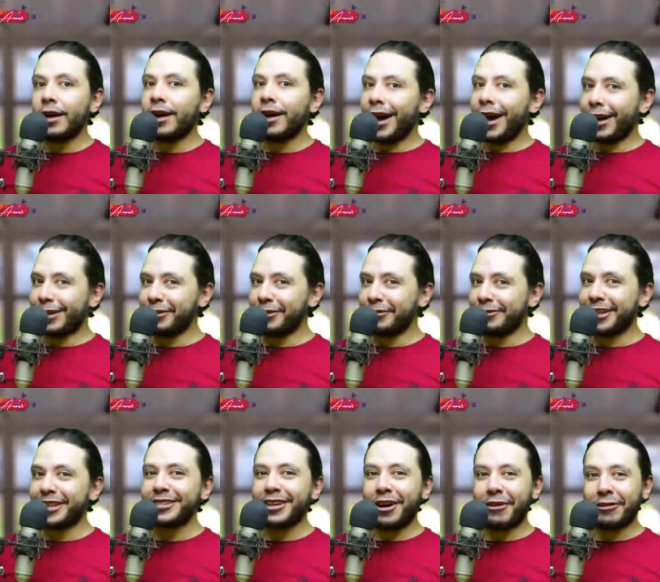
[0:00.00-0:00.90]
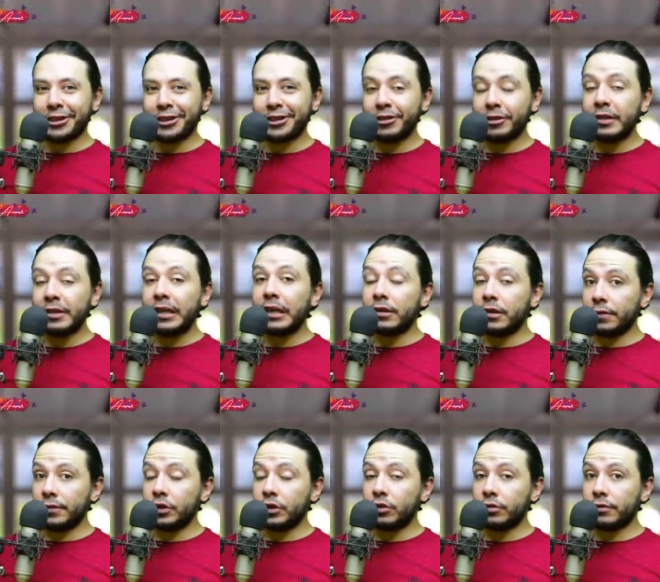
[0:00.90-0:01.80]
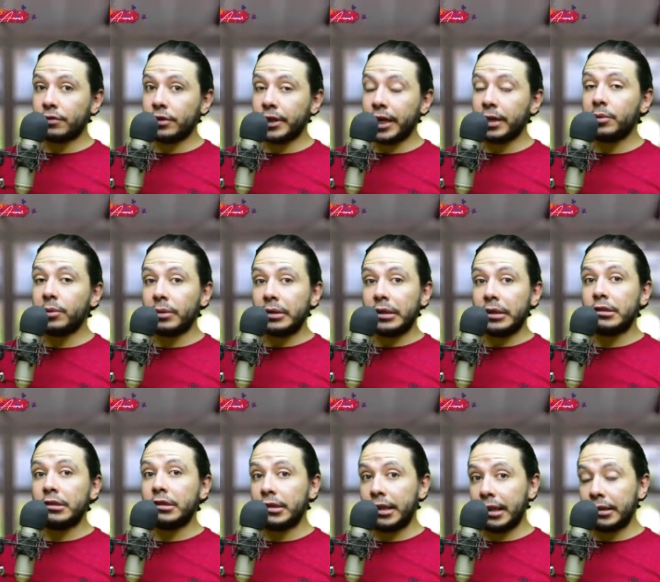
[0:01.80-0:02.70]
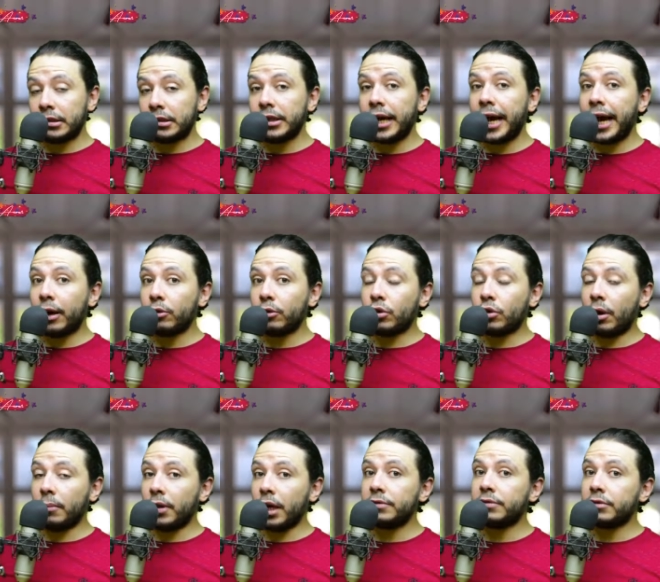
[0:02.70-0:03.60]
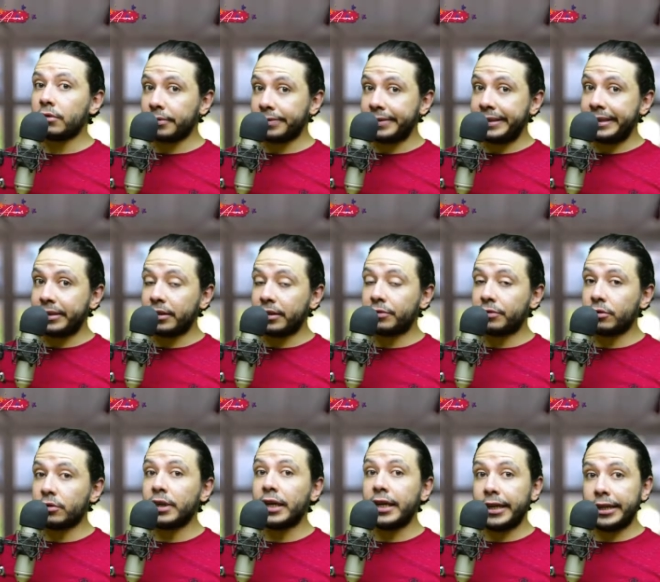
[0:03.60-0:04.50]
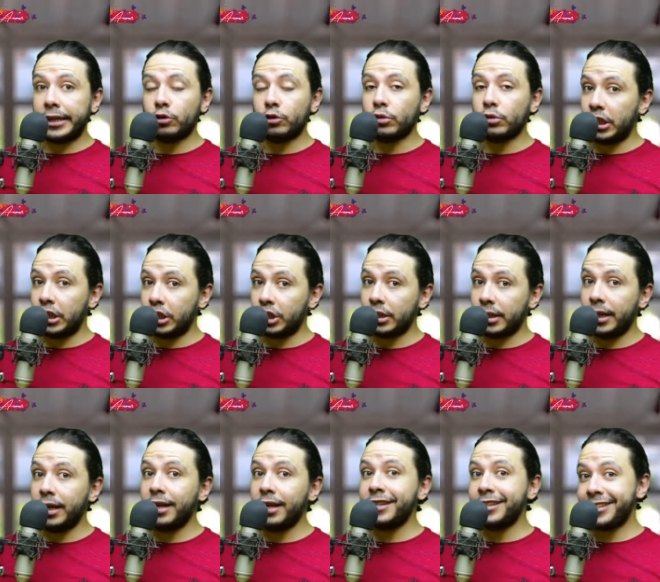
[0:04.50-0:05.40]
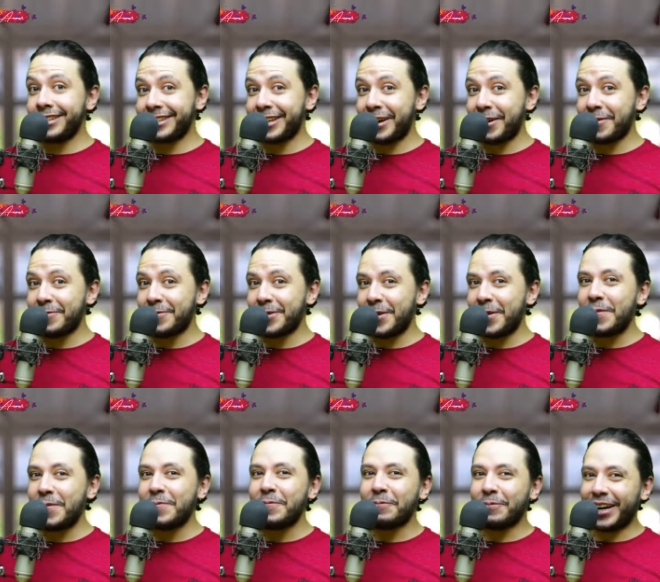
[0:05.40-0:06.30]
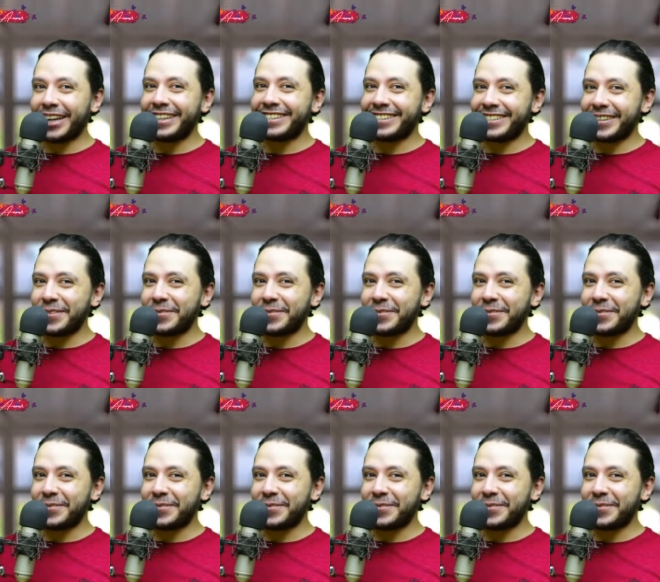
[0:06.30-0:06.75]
Hello friends, how are you doing? In the video of today, we will learn together how to apply for visa for Indonesia step by step.